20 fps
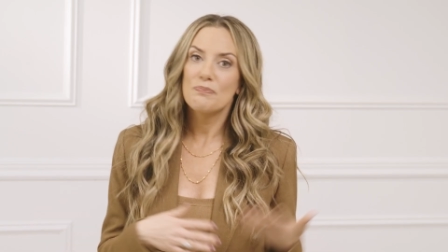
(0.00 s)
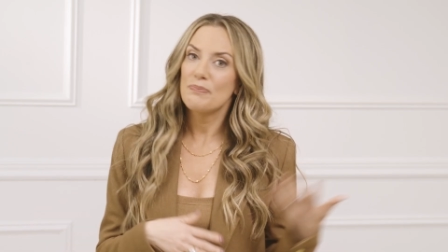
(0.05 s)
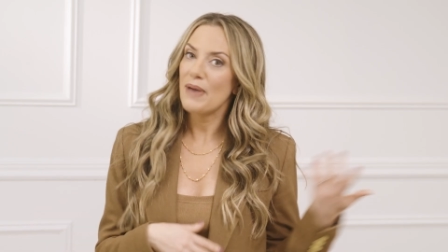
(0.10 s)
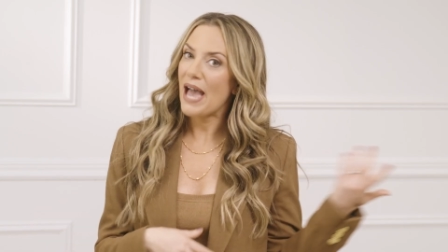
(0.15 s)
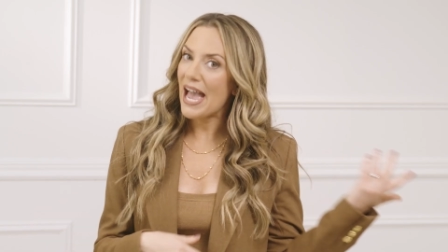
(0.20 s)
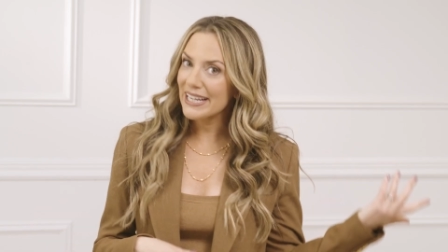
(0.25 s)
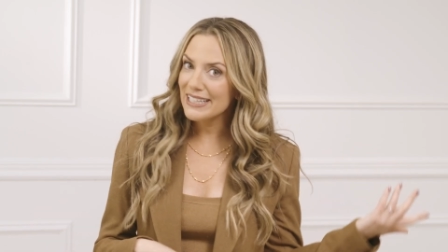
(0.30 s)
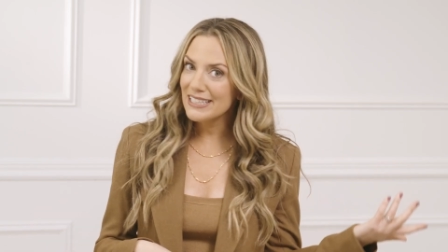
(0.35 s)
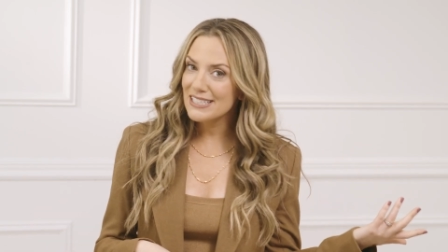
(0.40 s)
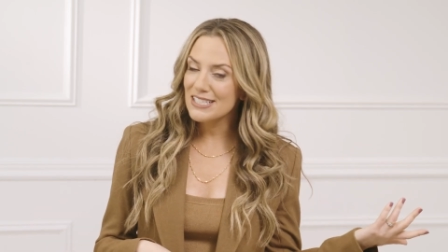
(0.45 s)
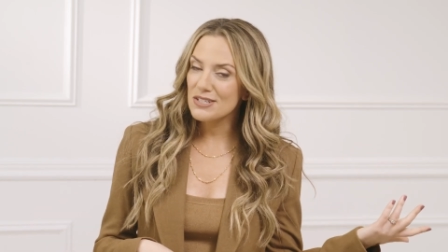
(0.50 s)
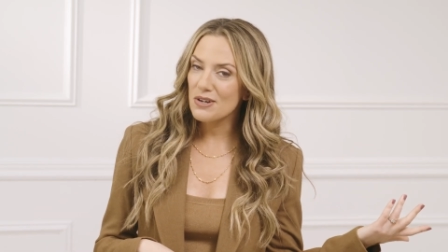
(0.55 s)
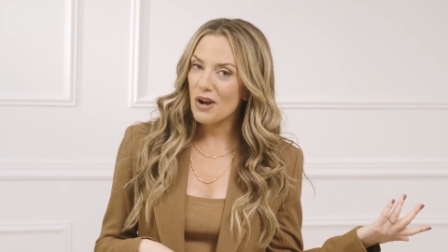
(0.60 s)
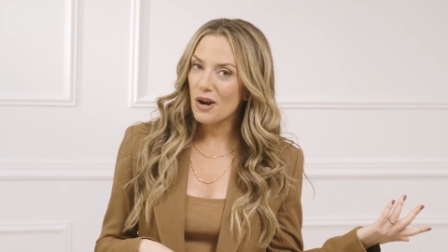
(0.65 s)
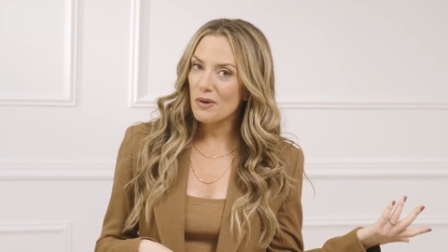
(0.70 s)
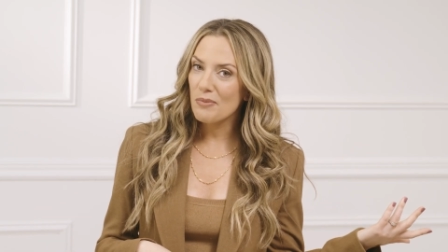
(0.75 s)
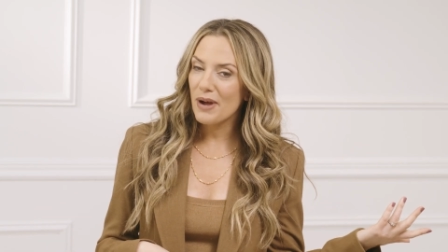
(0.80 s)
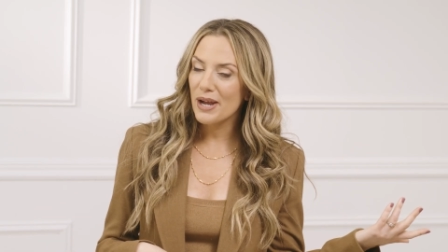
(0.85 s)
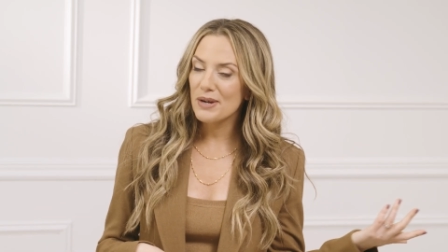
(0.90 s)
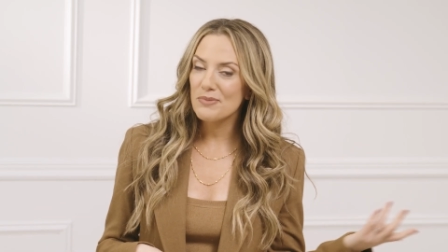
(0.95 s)
back into
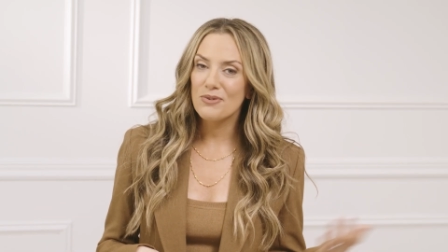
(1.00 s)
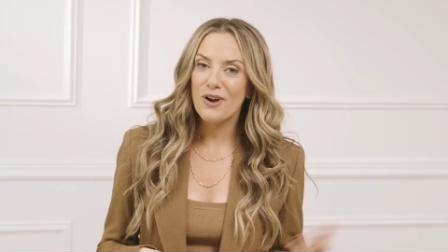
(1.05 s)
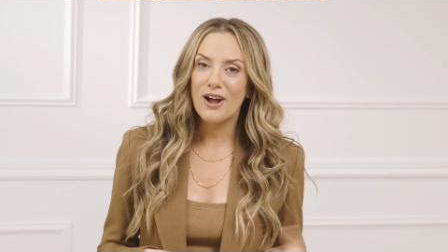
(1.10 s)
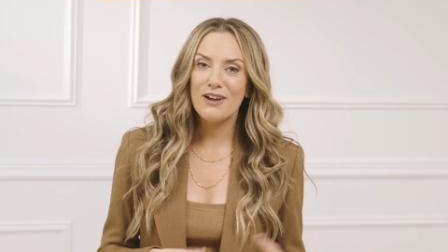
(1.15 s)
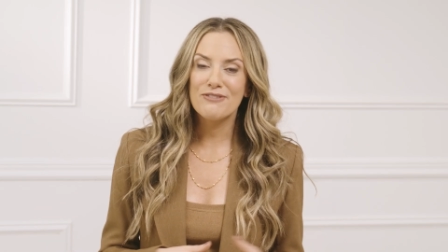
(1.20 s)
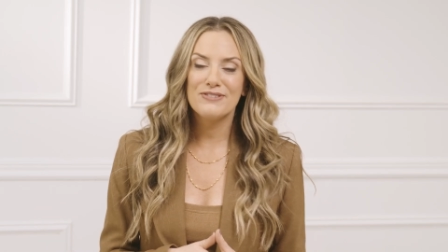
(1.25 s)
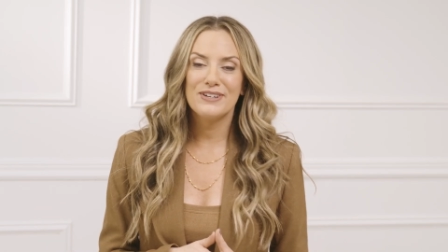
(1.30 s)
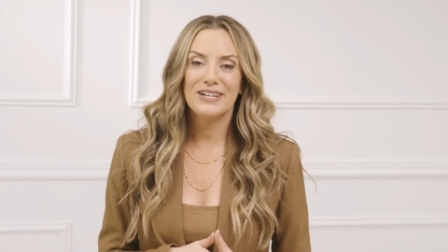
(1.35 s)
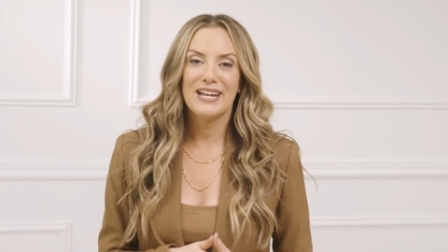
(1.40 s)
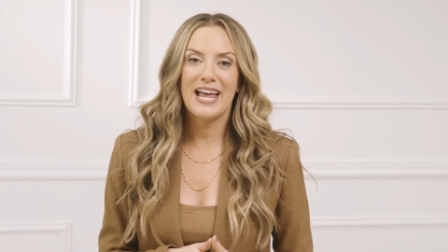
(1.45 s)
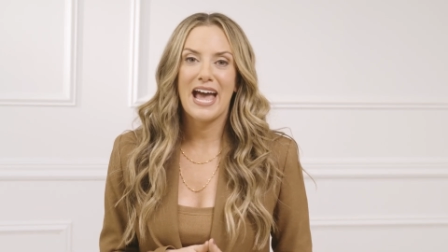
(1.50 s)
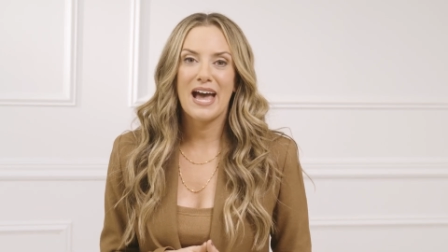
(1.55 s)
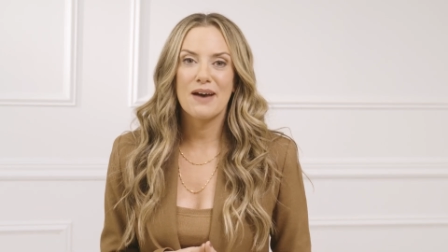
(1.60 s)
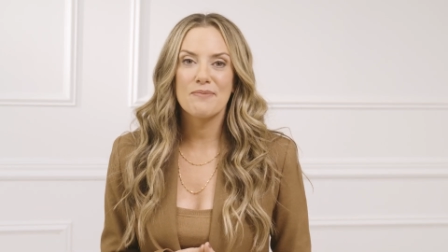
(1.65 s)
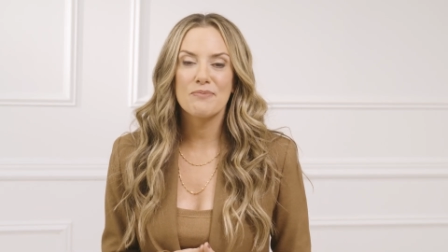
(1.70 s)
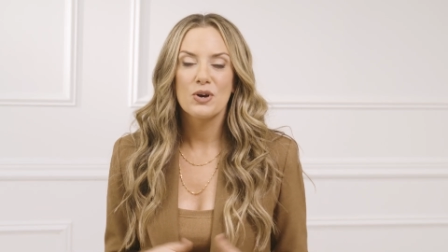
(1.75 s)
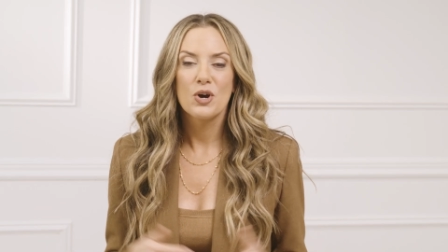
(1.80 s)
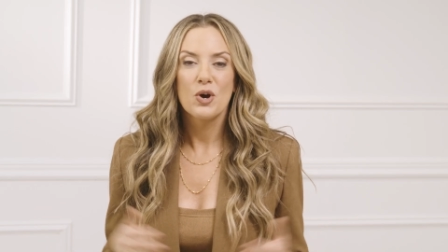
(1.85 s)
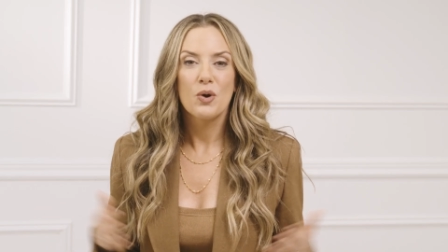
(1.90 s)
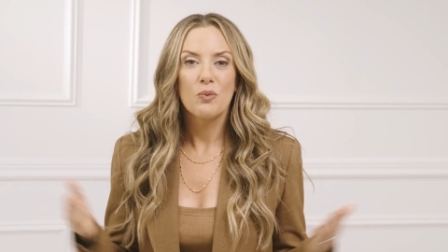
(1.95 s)
our My Bra Fit
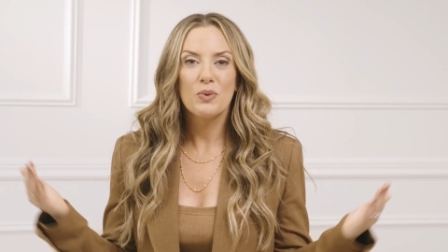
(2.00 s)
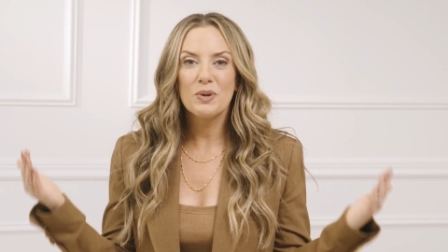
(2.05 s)
app